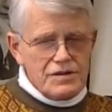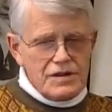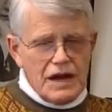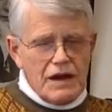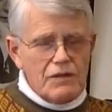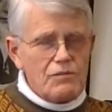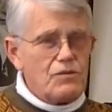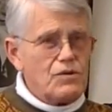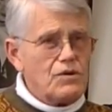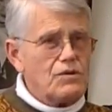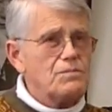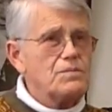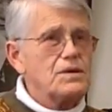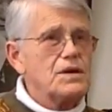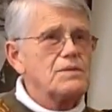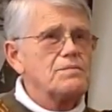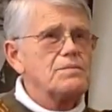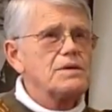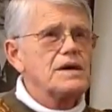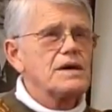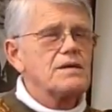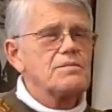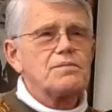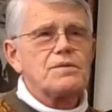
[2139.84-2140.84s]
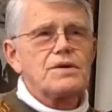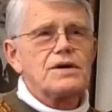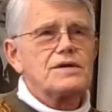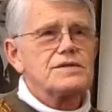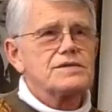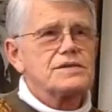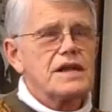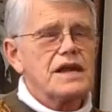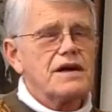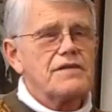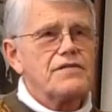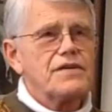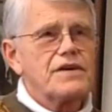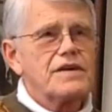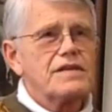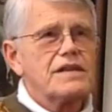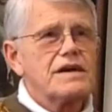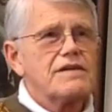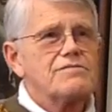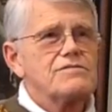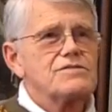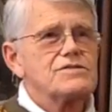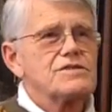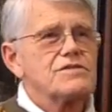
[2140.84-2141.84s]
I will be a better person. I think
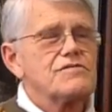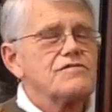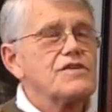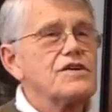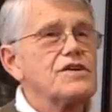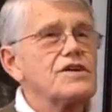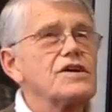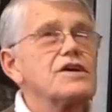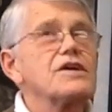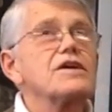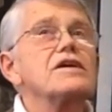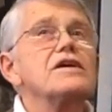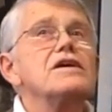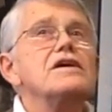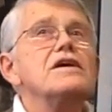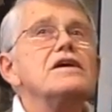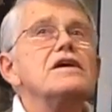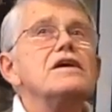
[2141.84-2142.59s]
that was a big